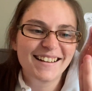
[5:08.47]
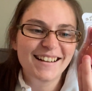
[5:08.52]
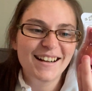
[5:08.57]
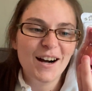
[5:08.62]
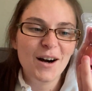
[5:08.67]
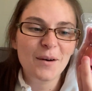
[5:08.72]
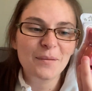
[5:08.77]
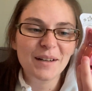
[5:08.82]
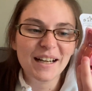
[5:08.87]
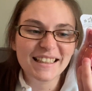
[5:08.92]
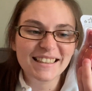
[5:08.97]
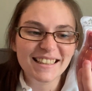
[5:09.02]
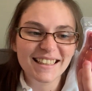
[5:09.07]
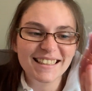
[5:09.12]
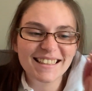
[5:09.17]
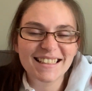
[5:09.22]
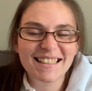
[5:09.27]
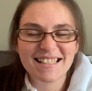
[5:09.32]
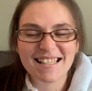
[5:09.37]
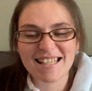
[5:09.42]
Oh my
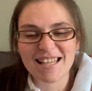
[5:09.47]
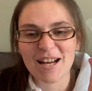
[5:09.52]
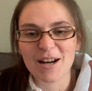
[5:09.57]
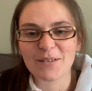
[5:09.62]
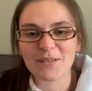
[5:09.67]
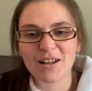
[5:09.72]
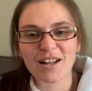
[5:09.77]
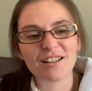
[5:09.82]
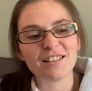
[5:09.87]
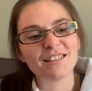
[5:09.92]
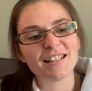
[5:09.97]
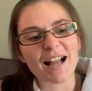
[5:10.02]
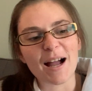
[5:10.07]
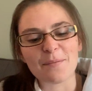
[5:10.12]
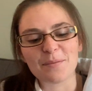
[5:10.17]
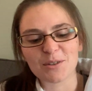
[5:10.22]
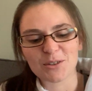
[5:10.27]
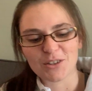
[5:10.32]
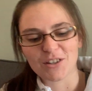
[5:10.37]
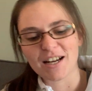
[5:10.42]
goodness, caramel
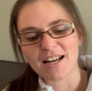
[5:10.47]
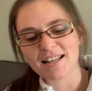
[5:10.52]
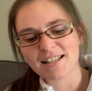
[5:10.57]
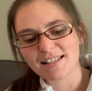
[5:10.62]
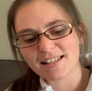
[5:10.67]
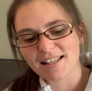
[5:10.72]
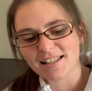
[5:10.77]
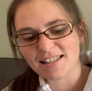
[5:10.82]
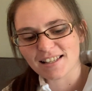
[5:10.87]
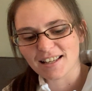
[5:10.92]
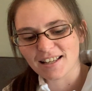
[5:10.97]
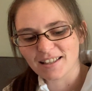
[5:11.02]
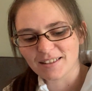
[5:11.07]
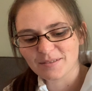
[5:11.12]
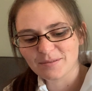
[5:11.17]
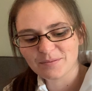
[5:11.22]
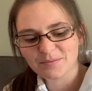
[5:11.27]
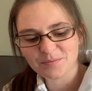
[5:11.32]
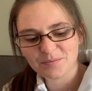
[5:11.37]
apple craze. That's good.